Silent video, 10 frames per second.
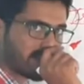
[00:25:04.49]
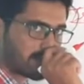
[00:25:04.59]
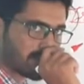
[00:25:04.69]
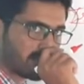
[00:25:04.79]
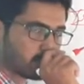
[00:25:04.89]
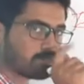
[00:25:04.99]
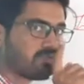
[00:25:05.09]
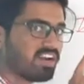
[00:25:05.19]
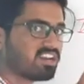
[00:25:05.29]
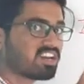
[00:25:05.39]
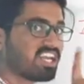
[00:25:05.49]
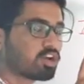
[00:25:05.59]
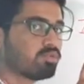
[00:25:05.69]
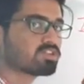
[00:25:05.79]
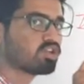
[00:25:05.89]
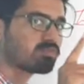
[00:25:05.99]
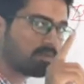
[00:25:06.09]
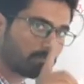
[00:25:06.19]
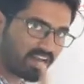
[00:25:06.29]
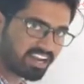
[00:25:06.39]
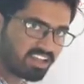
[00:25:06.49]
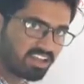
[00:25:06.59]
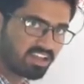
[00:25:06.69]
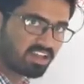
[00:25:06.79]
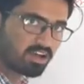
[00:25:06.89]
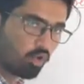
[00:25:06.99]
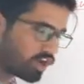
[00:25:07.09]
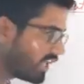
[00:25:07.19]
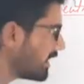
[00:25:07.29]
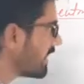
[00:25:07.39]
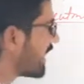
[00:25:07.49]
Am I right? To prevent reaccumulation of the blood. Okay.